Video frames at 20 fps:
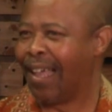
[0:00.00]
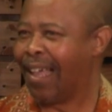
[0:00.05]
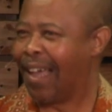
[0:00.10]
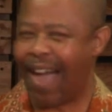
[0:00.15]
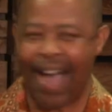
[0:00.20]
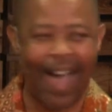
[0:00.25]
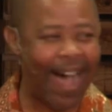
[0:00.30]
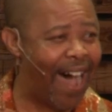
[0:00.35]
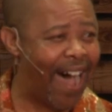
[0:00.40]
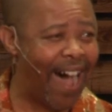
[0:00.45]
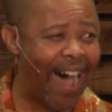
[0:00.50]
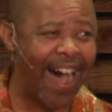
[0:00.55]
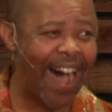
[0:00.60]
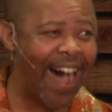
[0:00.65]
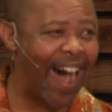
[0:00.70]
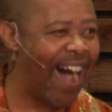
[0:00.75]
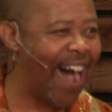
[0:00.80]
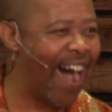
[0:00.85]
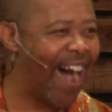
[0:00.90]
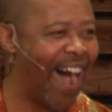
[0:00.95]
the banquet
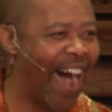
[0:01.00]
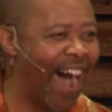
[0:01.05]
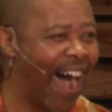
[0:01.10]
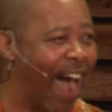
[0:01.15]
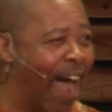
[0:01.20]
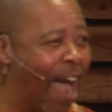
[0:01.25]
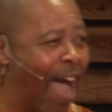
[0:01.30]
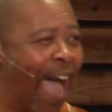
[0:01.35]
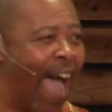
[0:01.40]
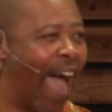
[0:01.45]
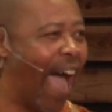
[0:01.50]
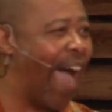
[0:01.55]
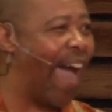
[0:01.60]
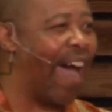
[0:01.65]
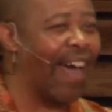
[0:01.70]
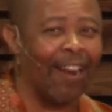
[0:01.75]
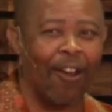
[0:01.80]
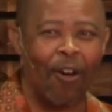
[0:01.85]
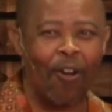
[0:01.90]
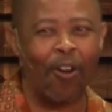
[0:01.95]
started long
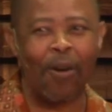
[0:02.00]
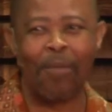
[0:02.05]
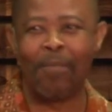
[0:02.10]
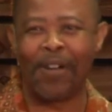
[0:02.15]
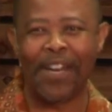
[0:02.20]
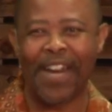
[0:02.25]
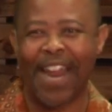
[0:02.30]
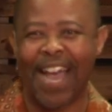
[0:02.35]
ago.